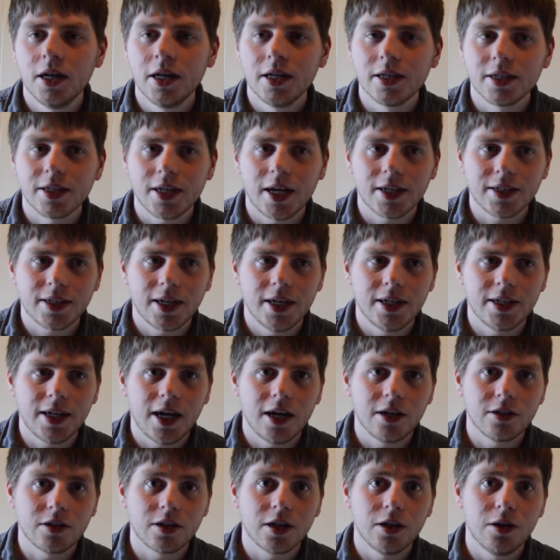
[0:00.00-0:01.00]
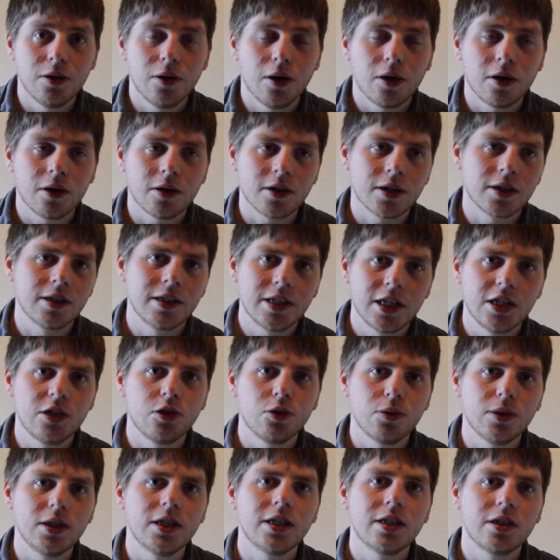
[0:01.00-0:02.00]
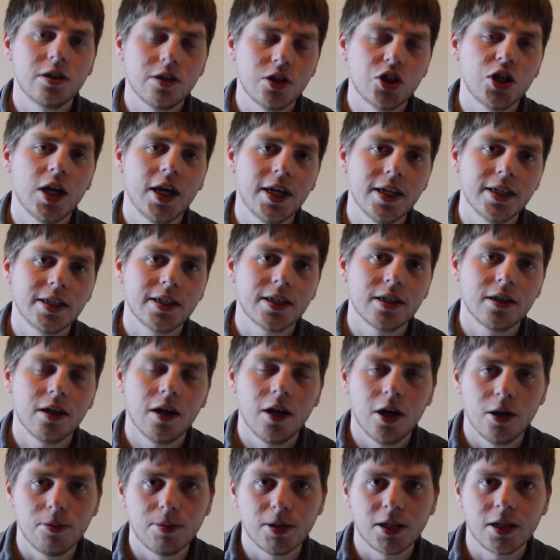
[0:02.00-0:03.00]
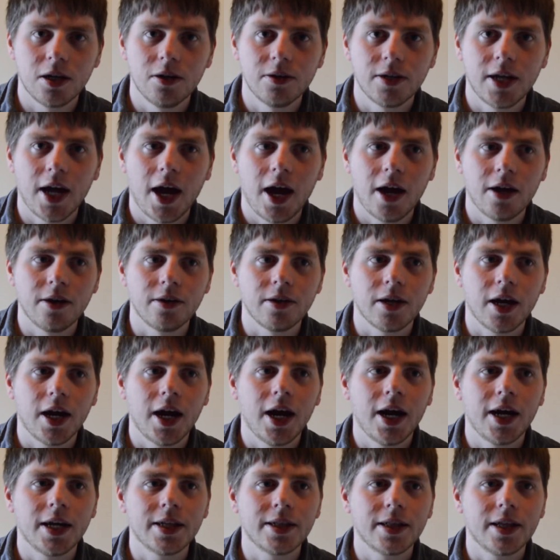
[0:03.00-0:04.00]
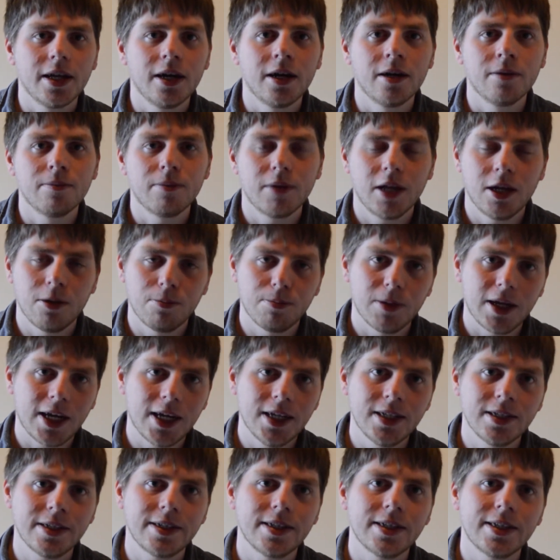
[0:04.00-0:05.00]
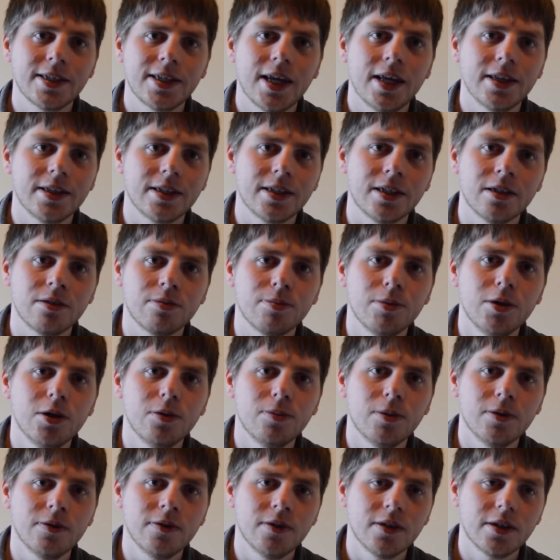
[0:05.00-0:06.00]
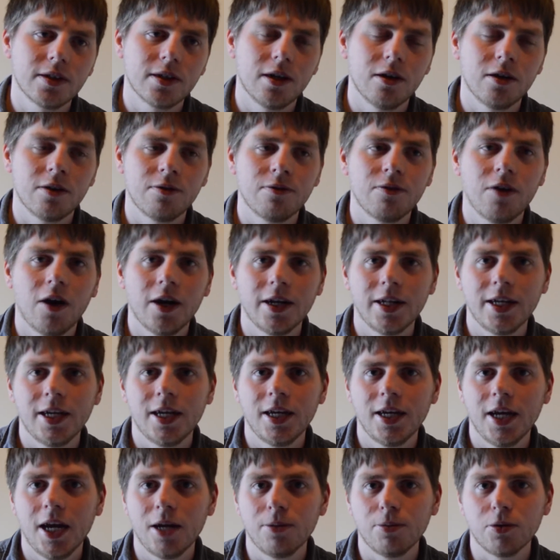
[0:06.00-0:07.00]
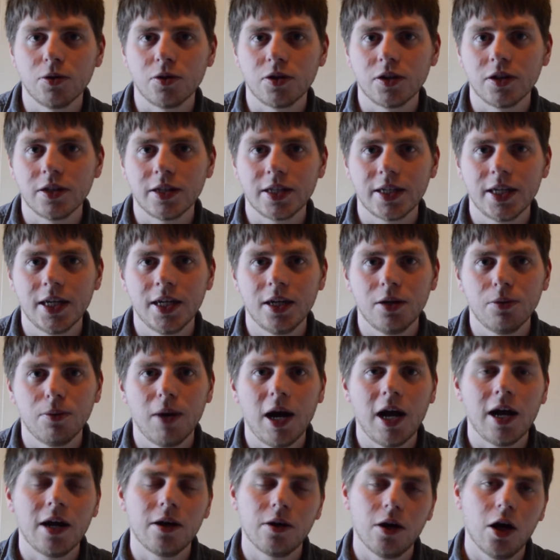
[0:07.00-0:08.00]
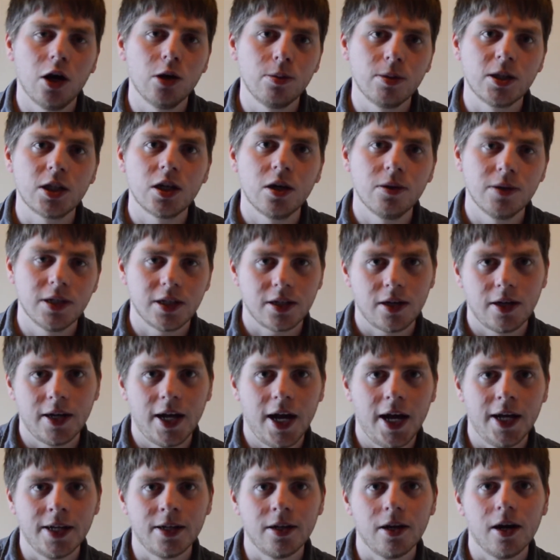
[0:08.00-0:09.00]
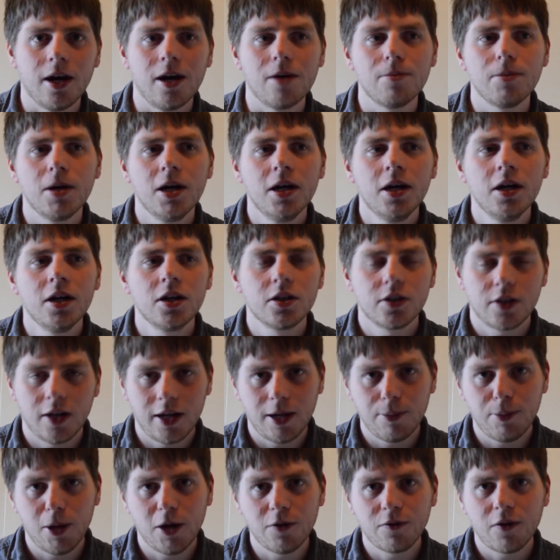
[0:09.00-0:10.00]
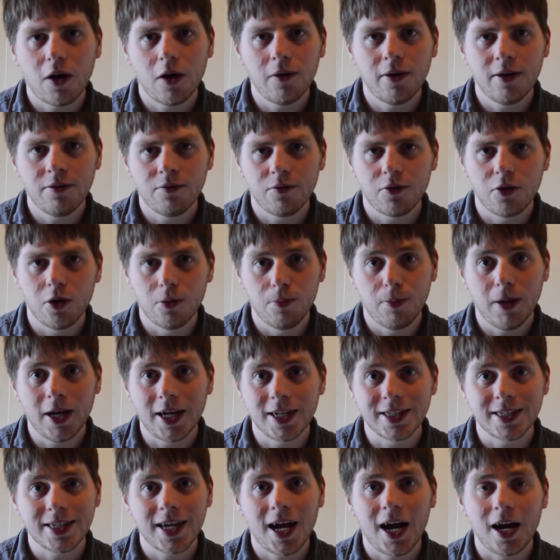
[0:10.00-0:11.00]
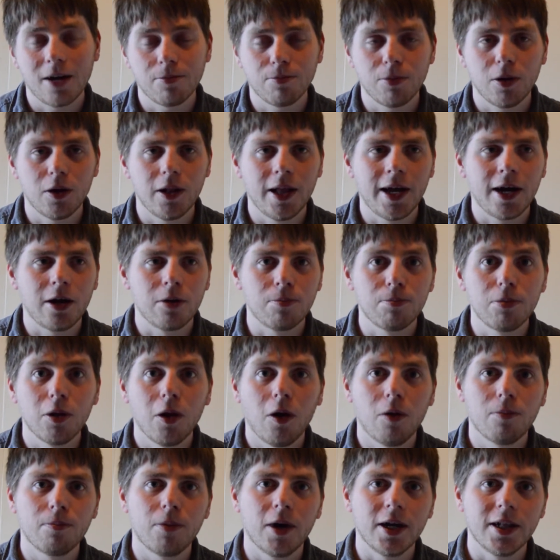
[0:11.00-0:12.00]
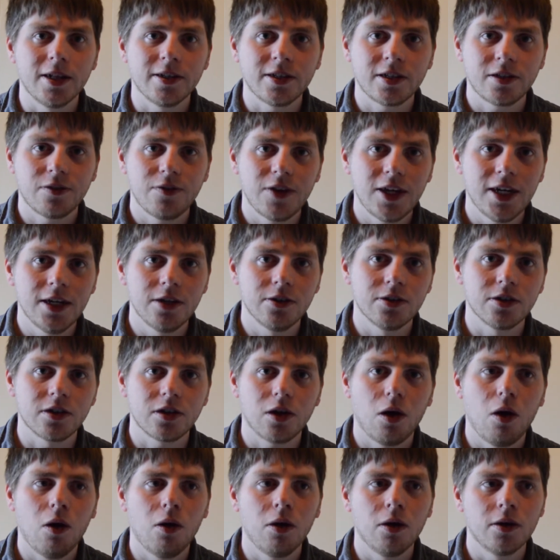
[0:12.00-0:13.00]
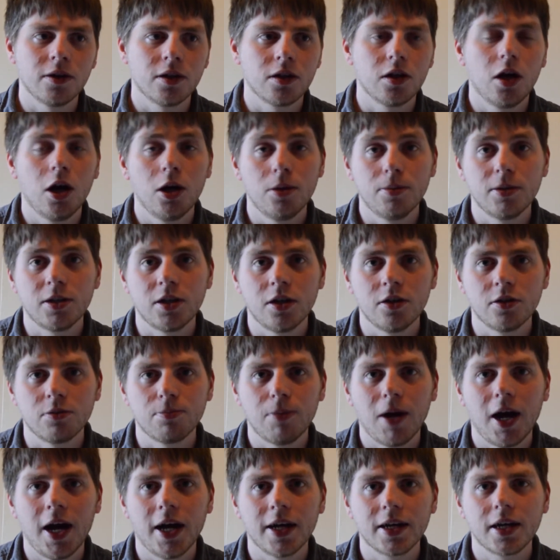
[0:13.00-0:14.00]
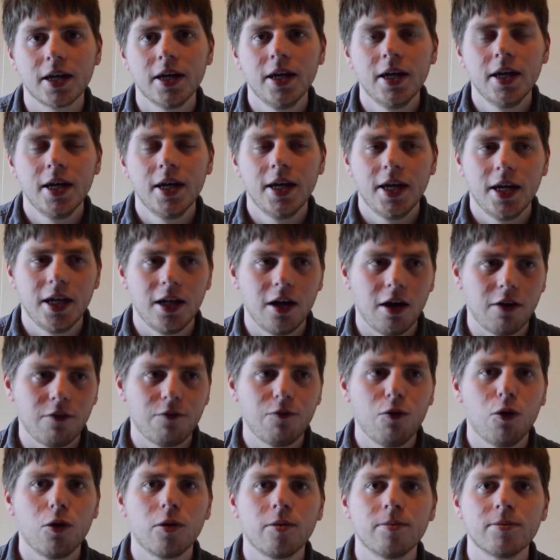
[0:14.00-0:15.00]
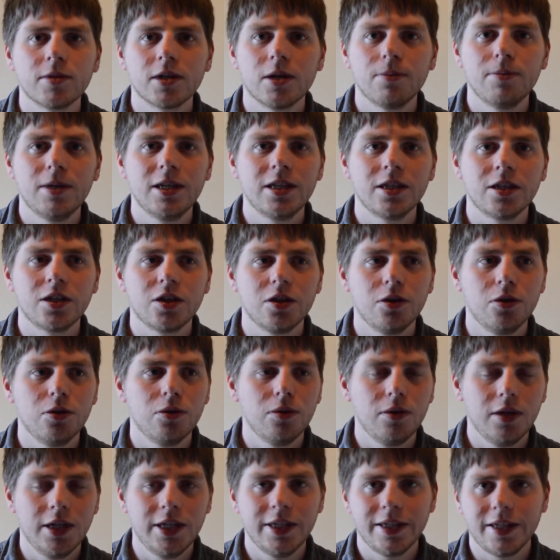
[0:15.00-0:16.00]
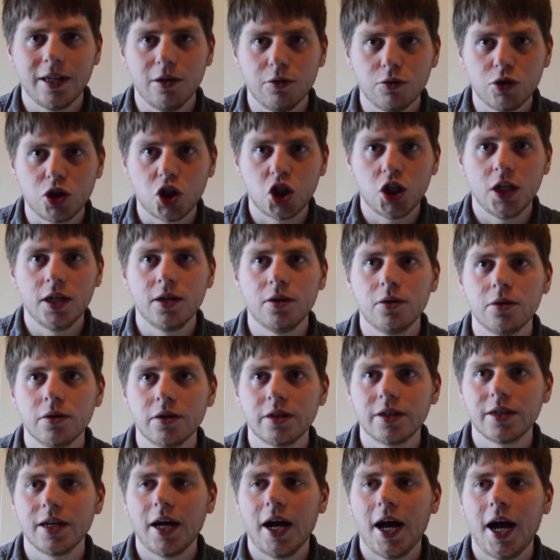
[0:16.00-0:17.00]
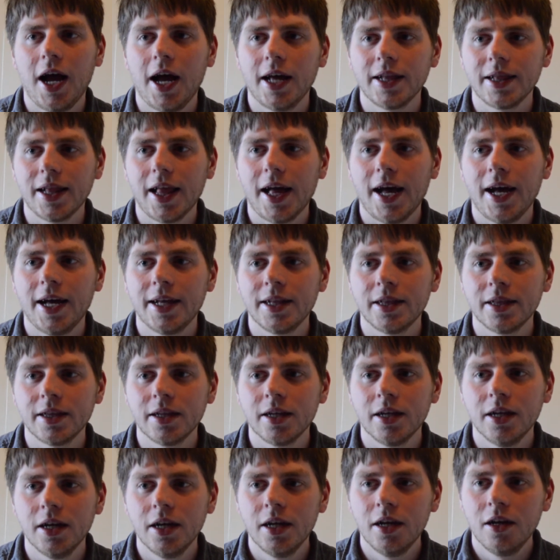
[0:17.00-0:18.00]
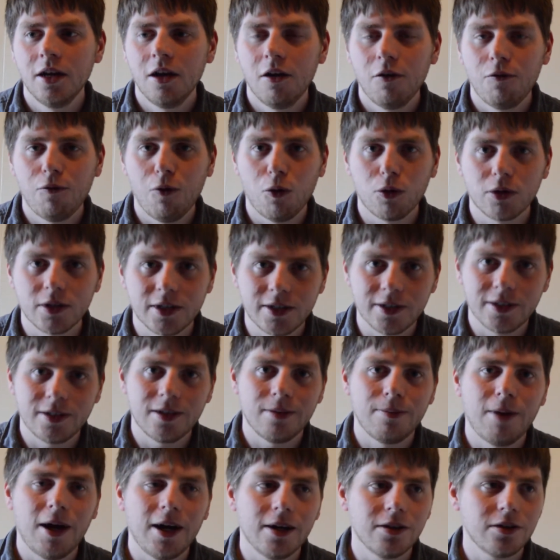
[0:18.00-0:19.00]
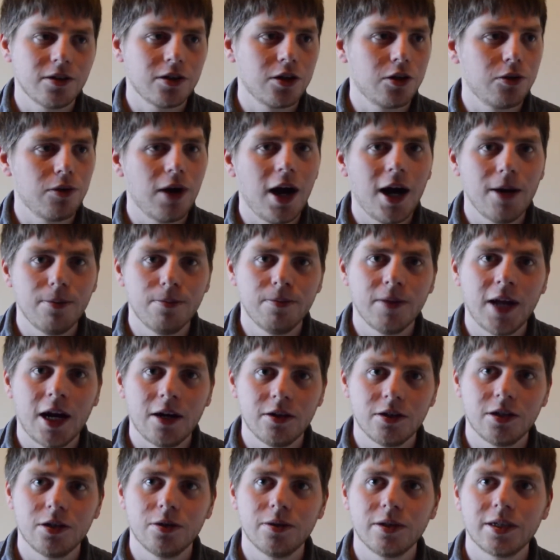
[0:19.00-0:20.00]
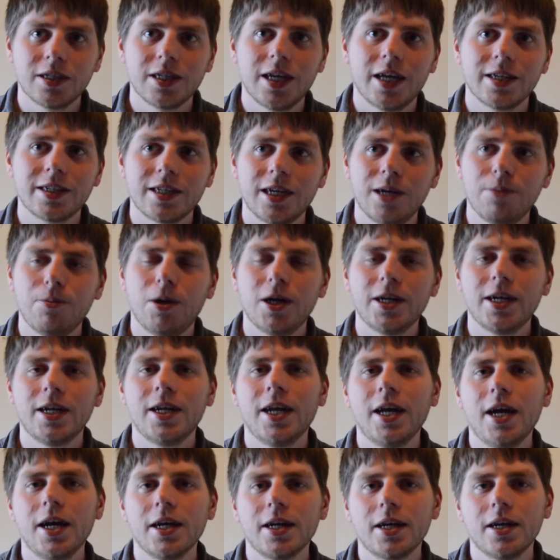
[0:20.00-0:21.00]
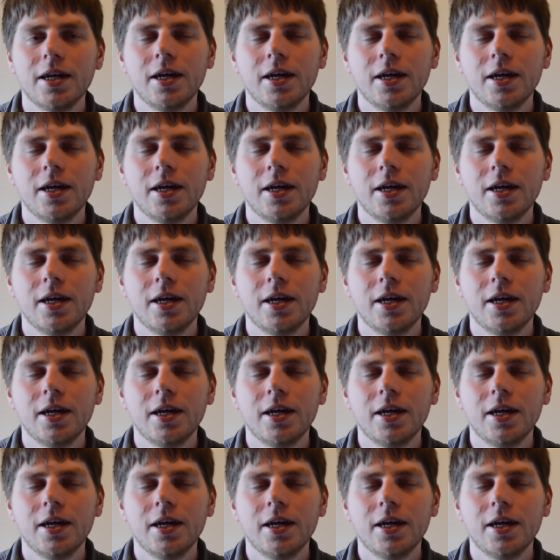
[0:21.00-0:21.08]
Sasuke and Naruto are continuing to chase Obito down, and they are beginning to sense his movements. They're finally able to see where Obito is going to end up. So they both go in for a big attack, but they are blocked by the spheres on Obito's back. He like forms them into these little shields and then forces them out to grab Naruto and Sasuke by the neck.